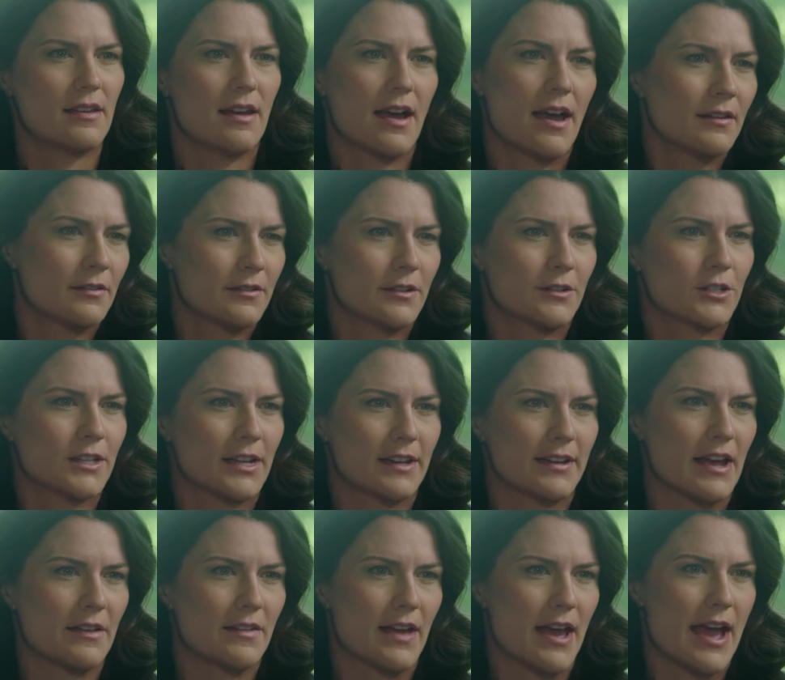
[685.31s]
I don't
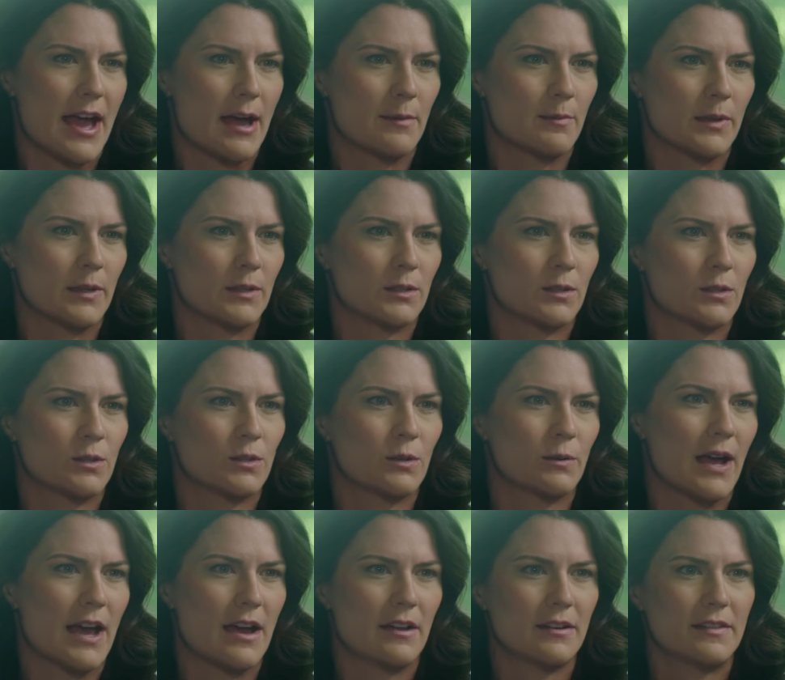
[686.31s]
understand how that happens.
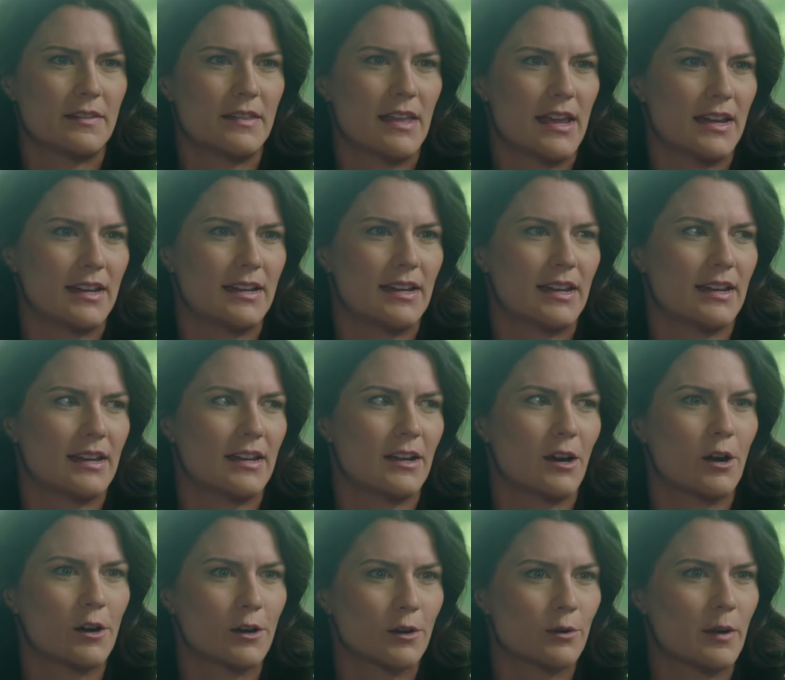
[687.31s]
So how did they get
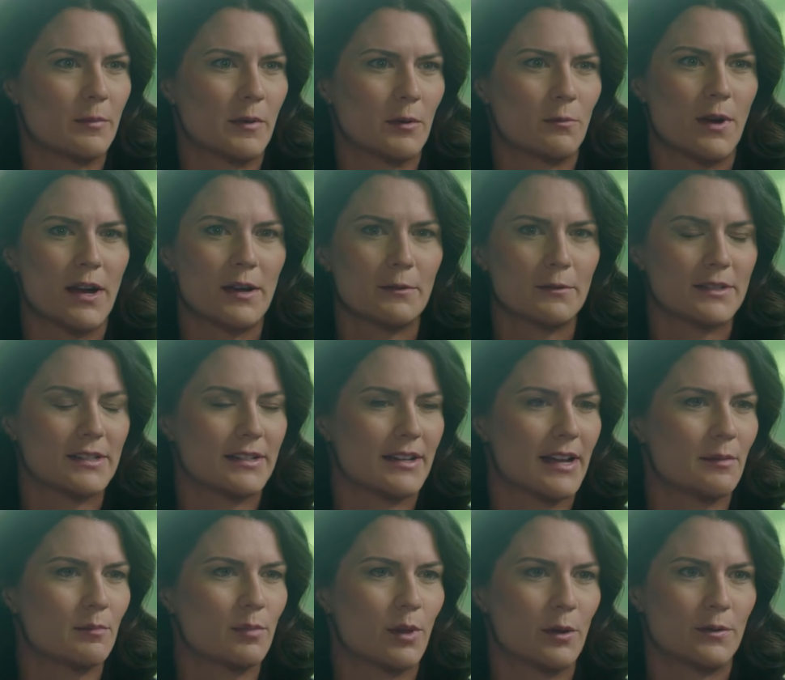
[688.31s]
our equipment? Why was it
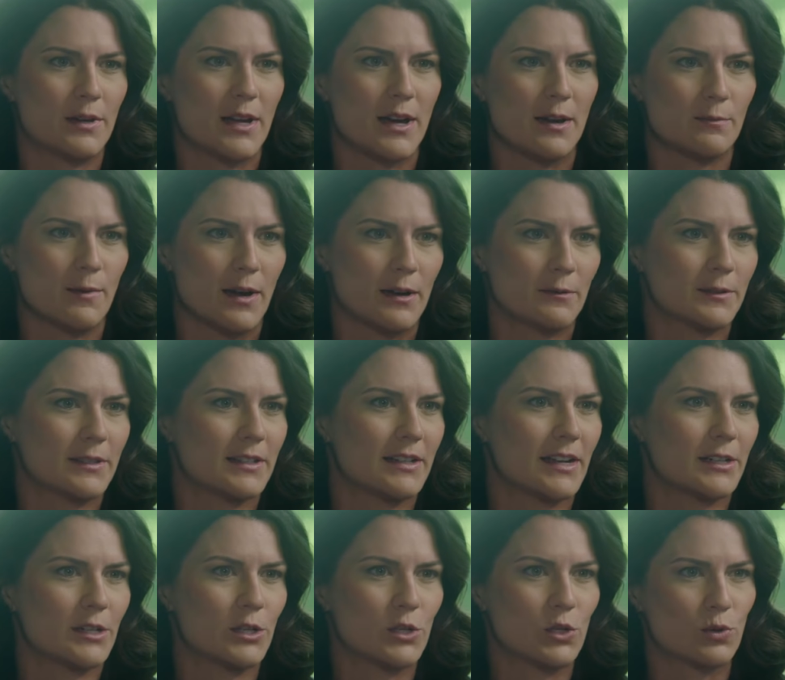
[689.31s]
not blown up? Why was it
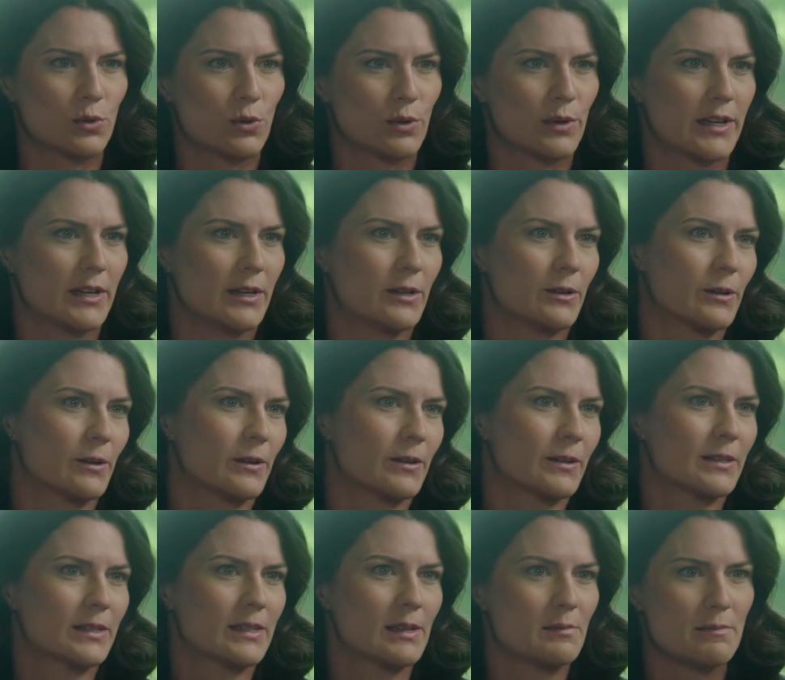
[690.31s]
not destroyed
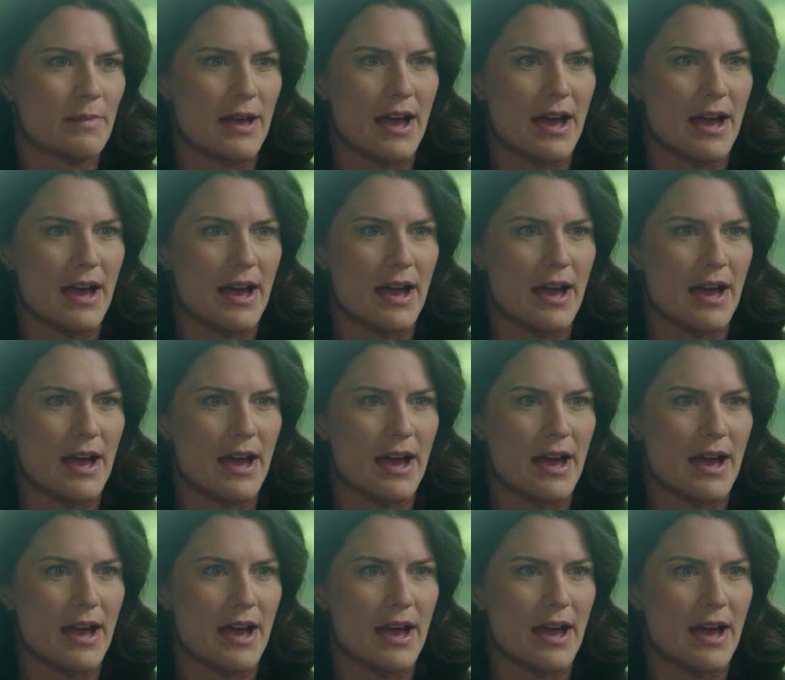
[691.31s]
or sent